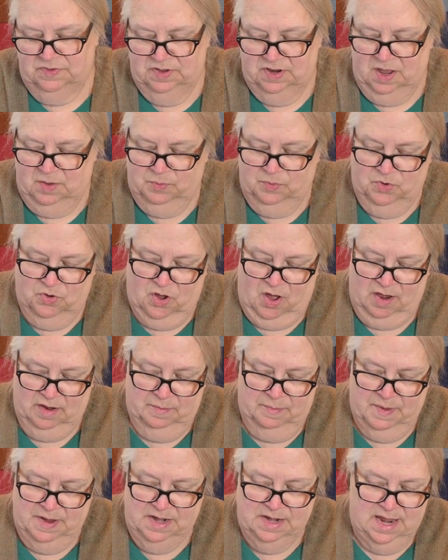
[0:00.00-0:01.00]
it, I will call
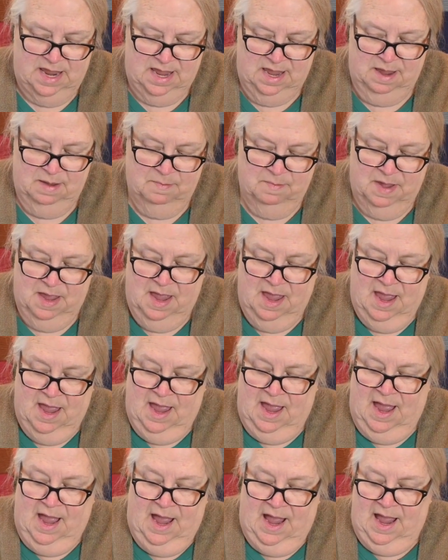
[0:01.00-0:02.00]
it by name,
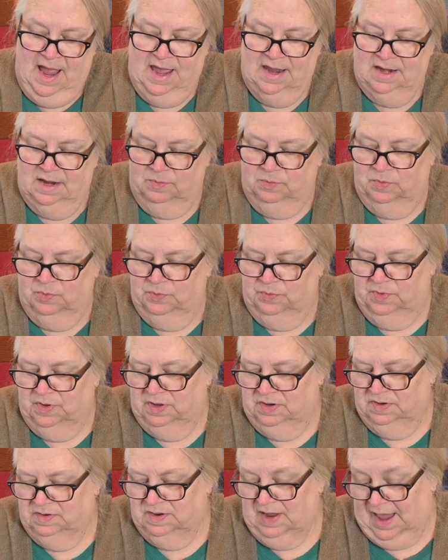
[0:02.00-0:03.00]
and I will
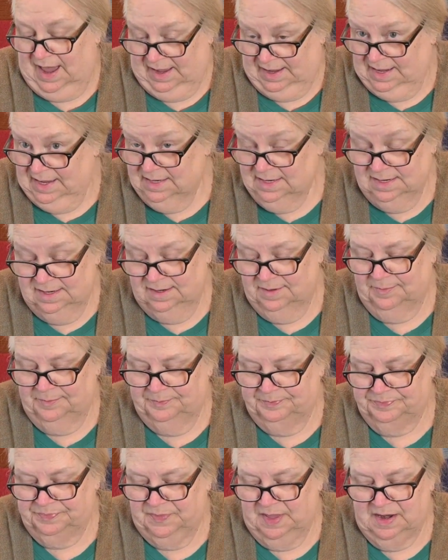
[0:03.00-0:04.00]
tag it,
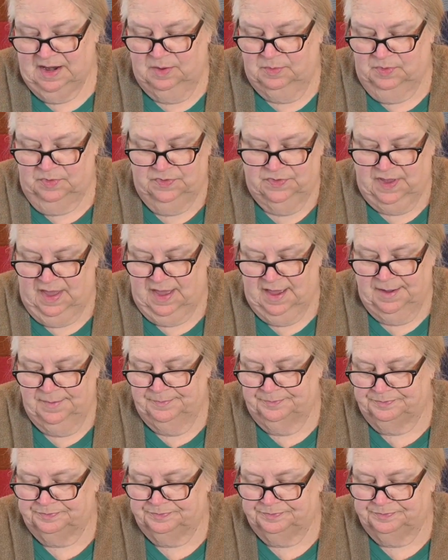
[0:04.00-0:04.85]
and I will say,